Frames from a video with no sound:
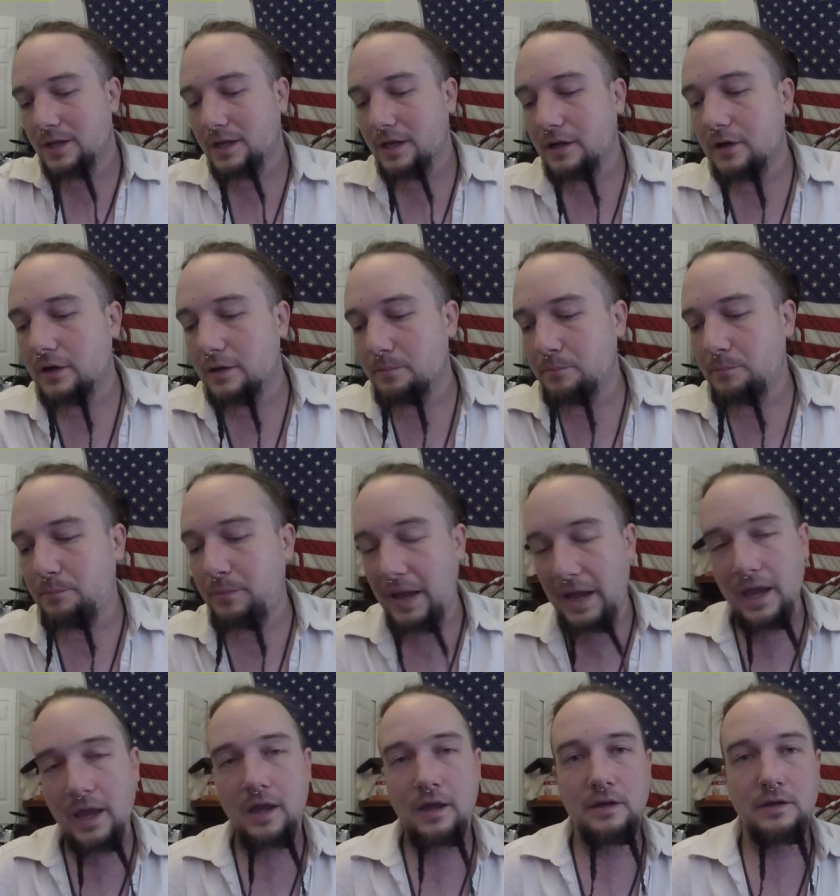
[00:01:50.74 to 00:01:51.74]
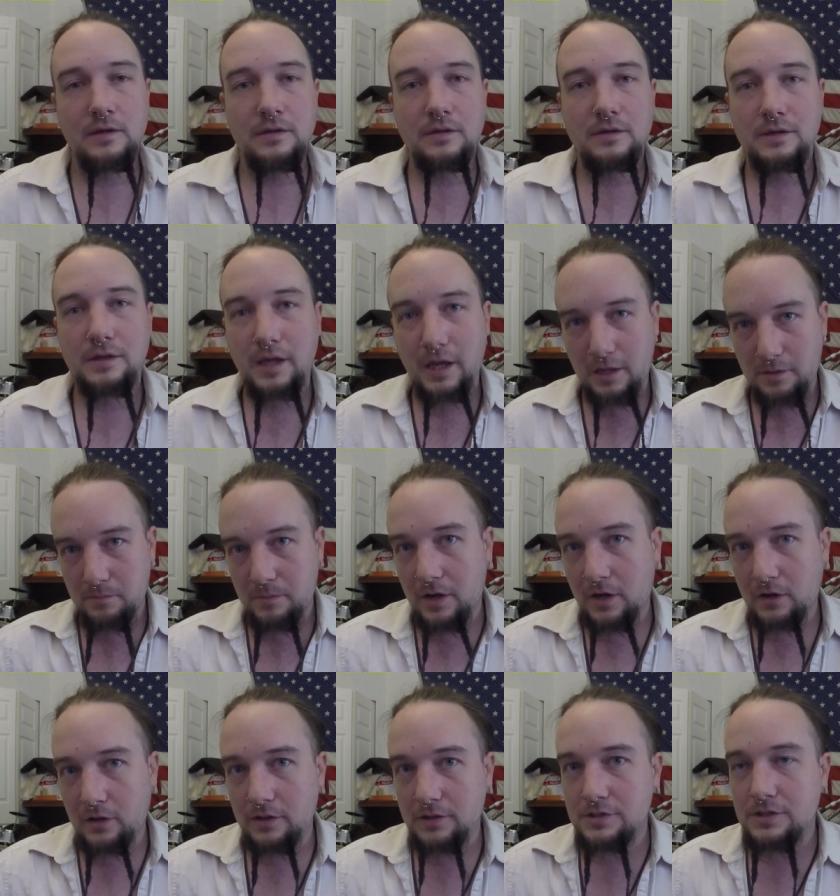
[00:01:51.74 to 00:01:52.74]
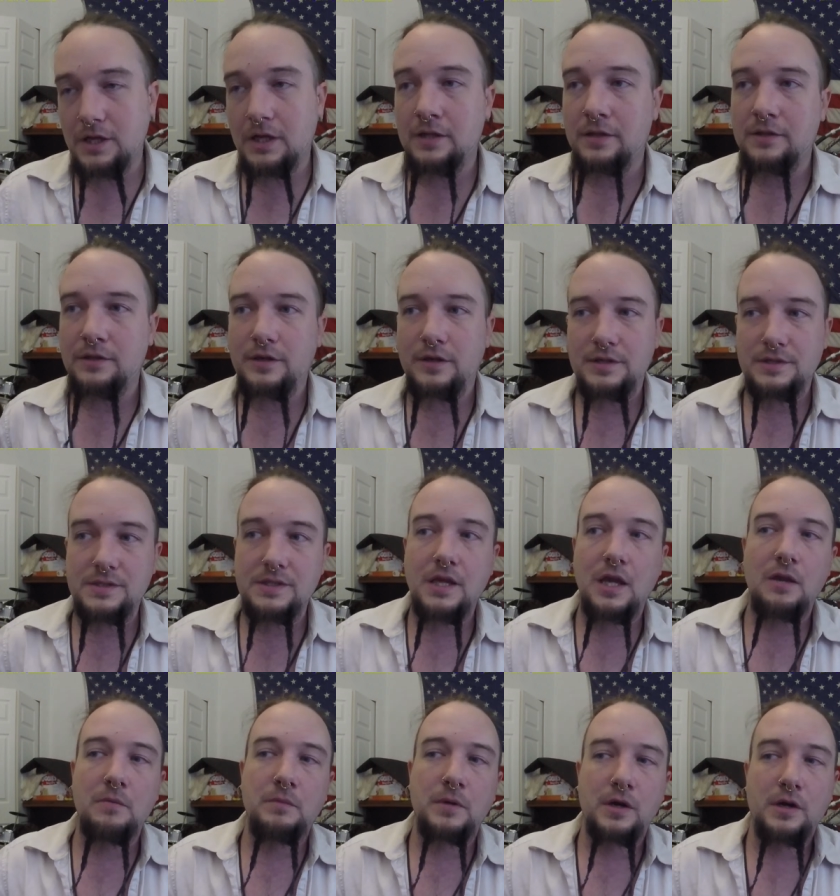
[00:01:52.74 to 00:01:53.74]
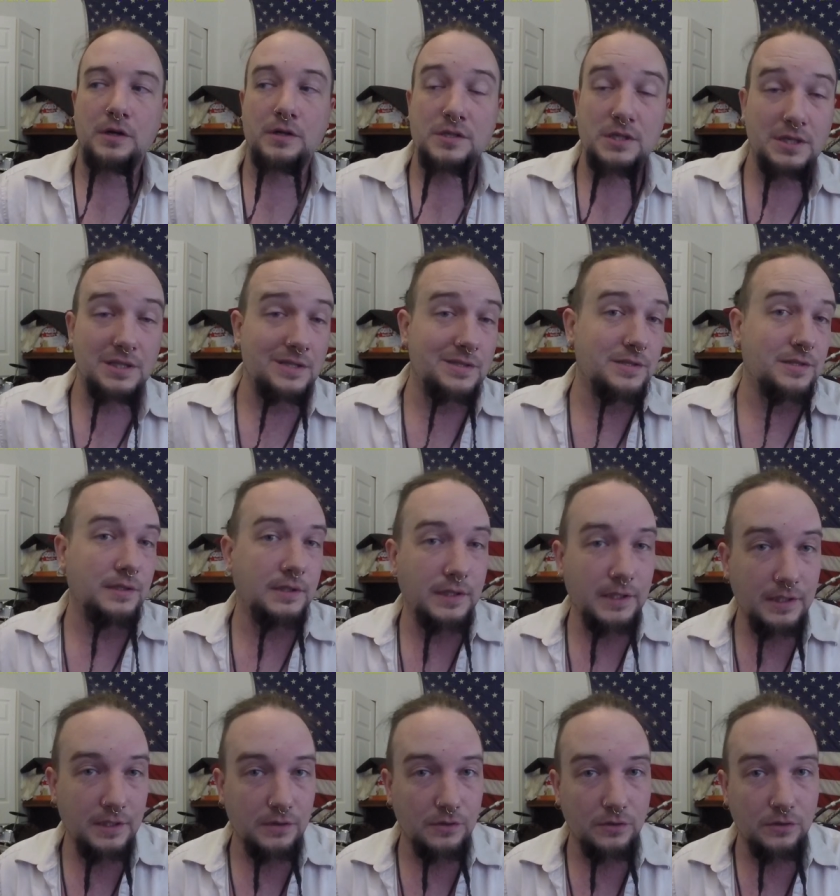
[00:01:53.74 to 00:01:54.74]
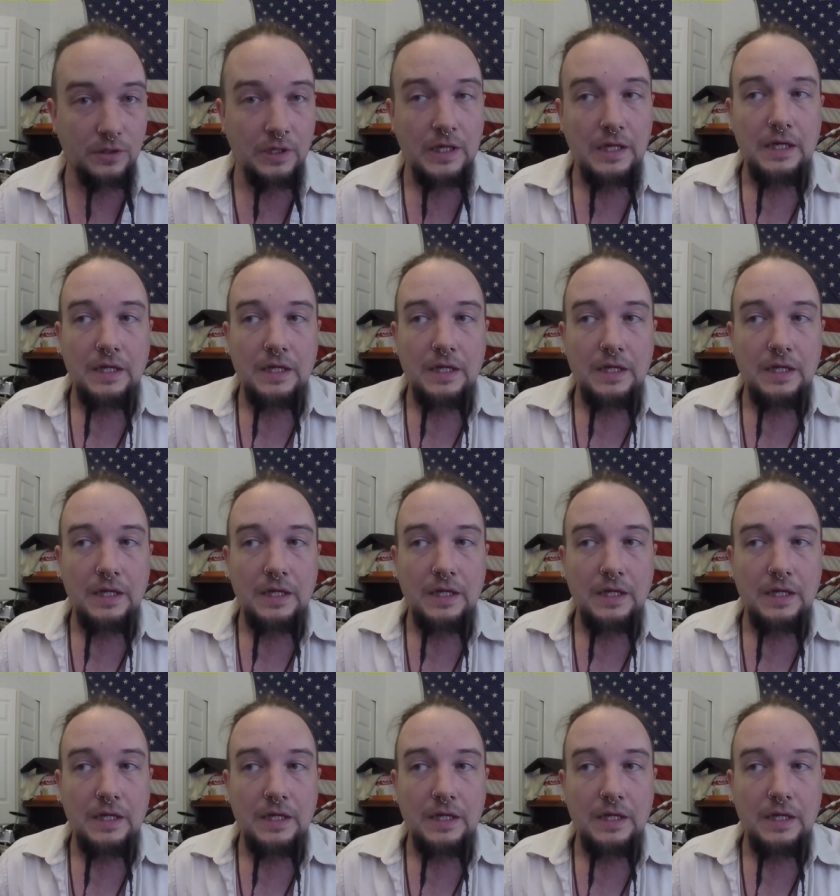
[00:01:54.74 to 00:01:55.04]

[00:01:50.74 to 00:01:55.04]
cannot ban gay marriage, and thus gay marriage is legal.